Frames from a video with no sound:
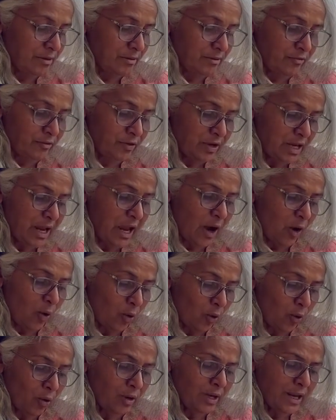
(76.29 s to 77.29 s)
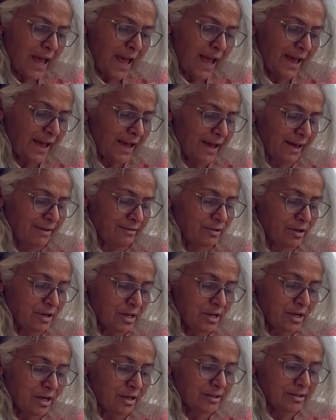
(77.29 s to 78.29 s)
we all have
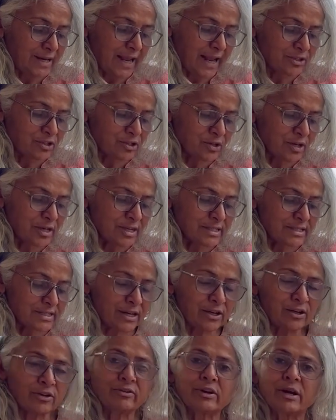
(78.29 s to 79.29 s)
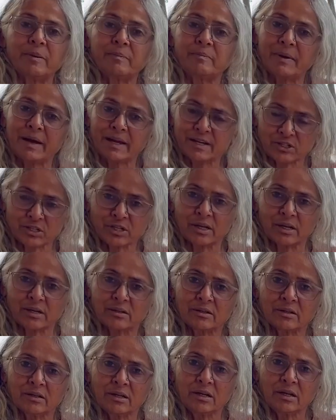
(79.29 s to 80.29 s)
a natural state of
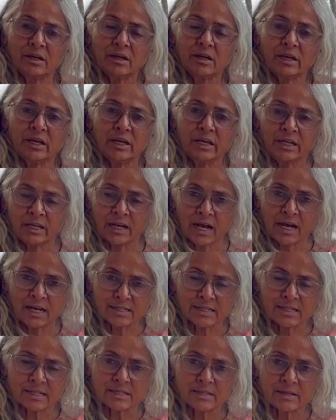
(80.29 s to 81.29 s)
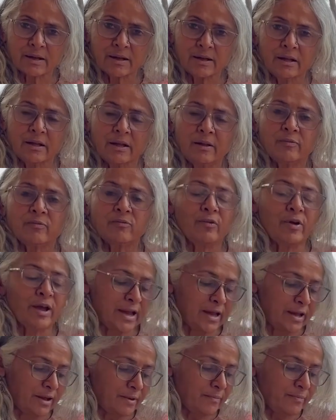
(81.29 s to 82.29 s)
compassion in us
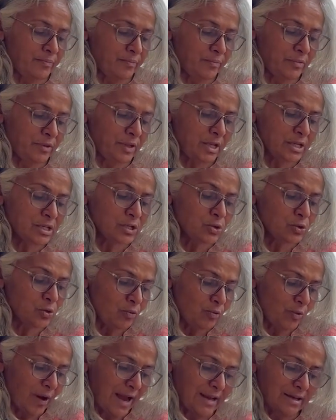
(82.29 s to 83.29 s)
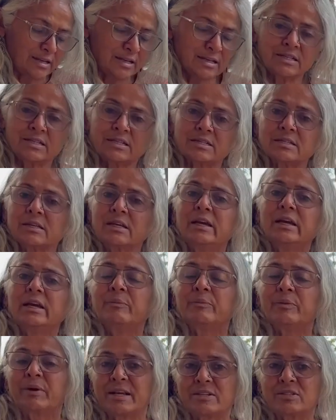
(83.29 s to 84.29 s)
where there's no violence
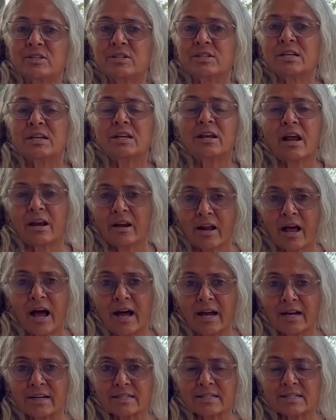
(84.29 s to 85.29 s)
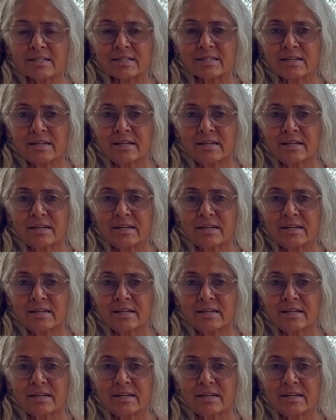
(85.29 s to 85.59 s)
present in our hearts.